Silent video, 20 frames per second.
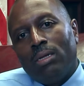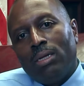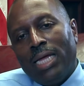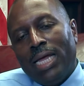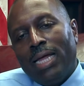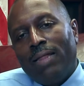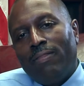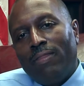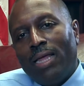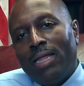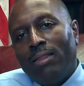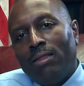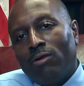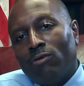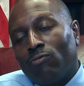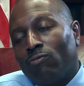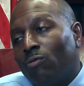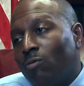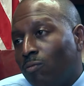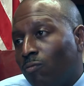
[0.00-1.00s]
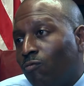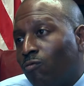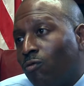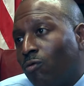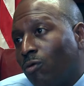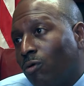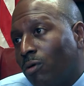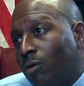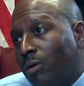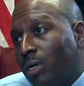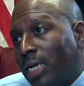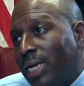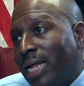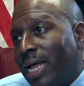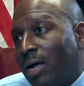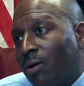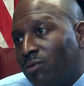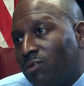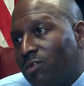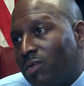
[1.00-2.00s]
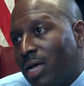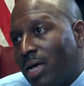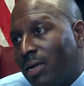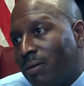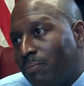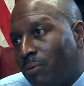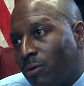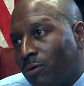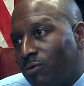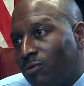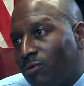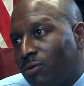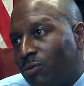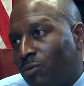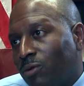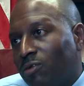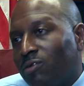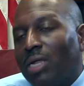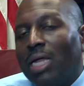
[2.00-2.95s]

and then there's room for an outside person who does